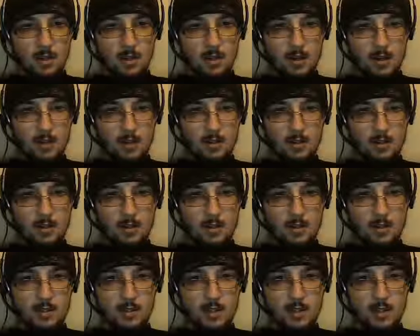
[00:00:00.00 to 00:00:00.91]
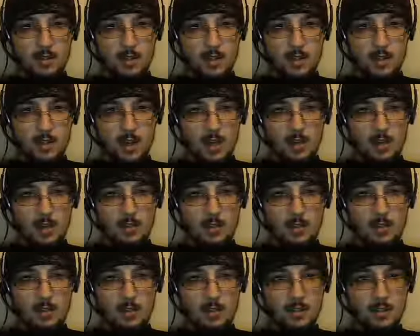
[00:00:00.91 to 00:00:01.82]
And this is not the
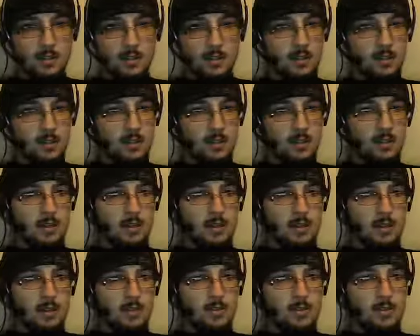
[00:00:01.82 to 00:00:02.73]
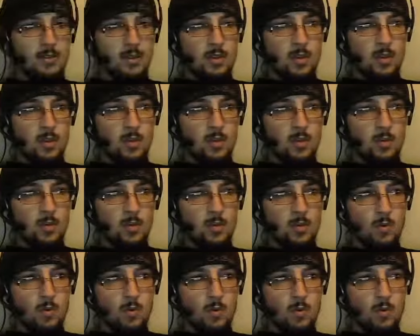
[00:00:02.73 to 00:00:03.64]
case. So
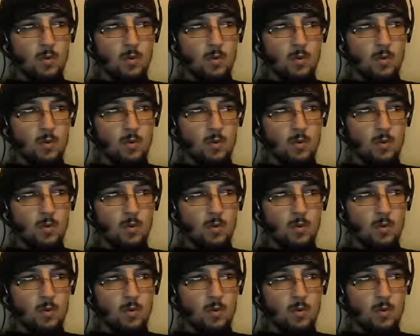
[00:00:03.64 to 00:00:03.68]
